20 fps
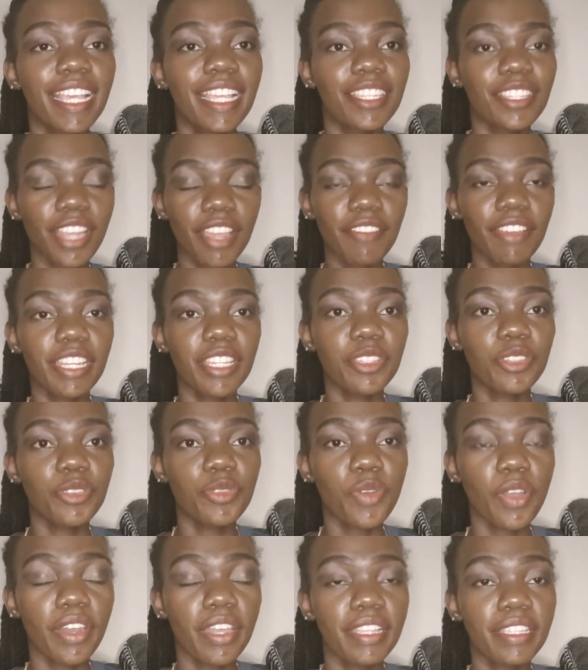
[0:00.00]
travel
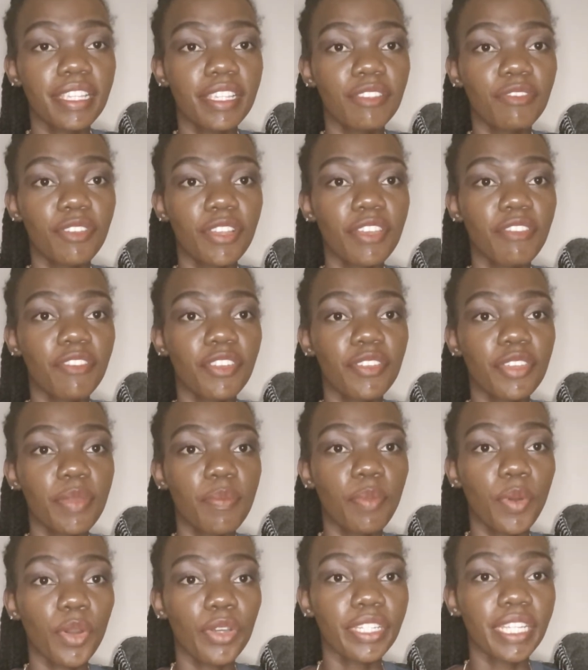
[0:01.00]
insurance is very, very
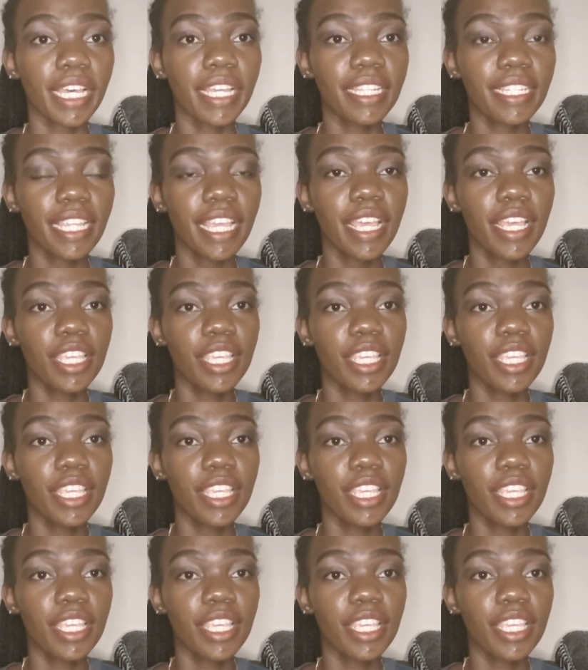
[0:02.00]
important.